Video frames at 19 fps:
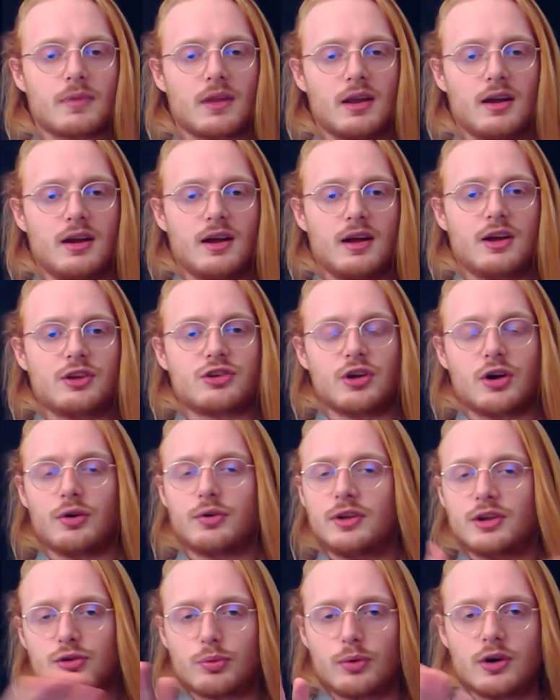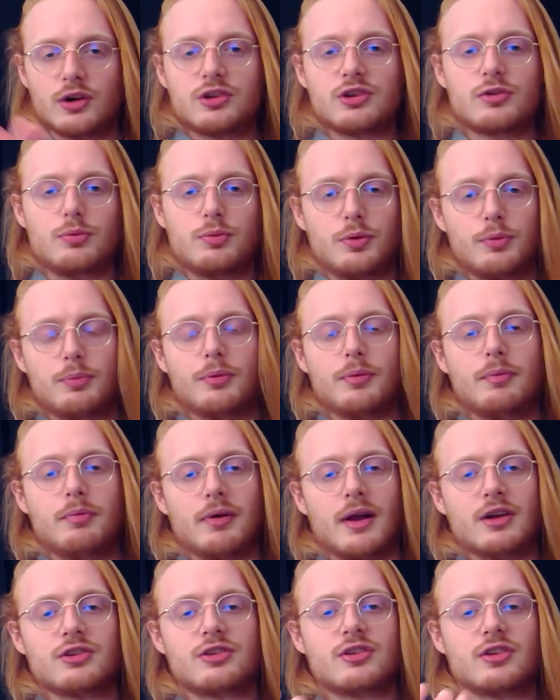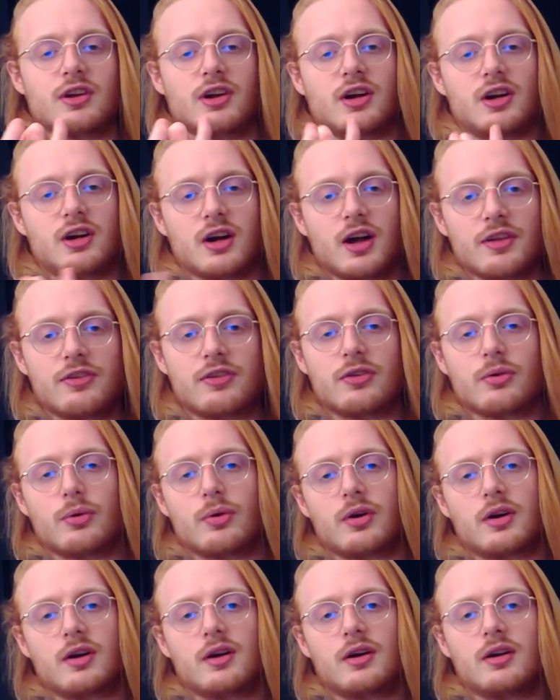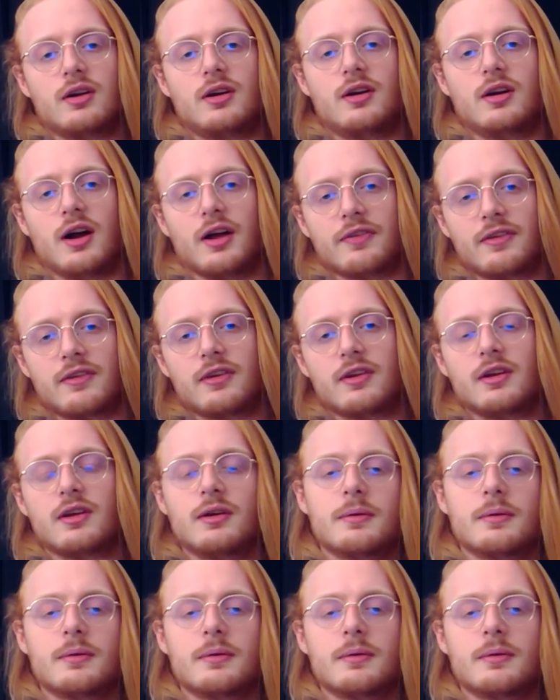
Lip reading: So these words would be pronounced gat or gat.